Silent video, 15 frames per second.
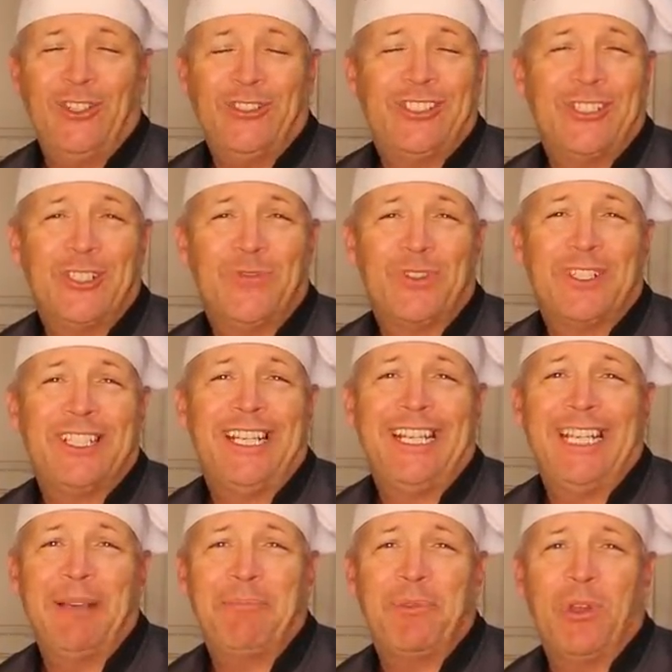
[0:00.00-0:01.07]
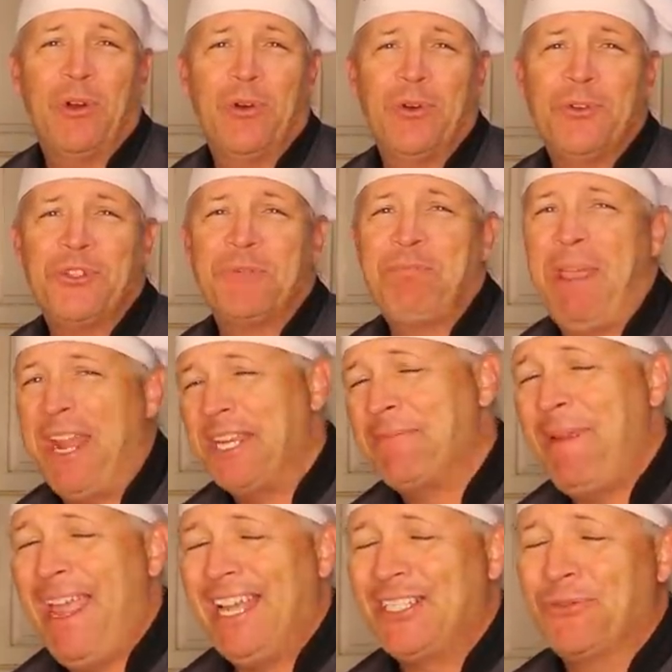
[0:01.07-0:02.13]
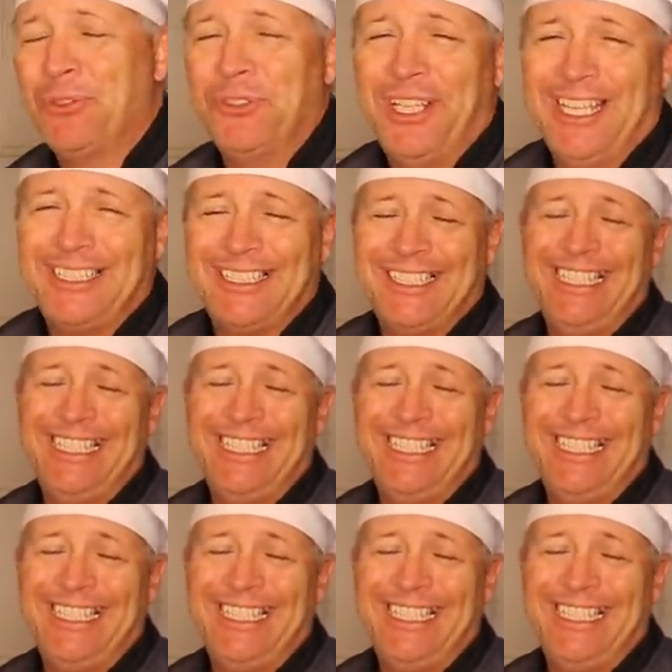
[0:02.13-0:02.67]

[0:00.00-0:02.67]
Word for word: Darcizzle, for cleaning up those Spanish macks real nice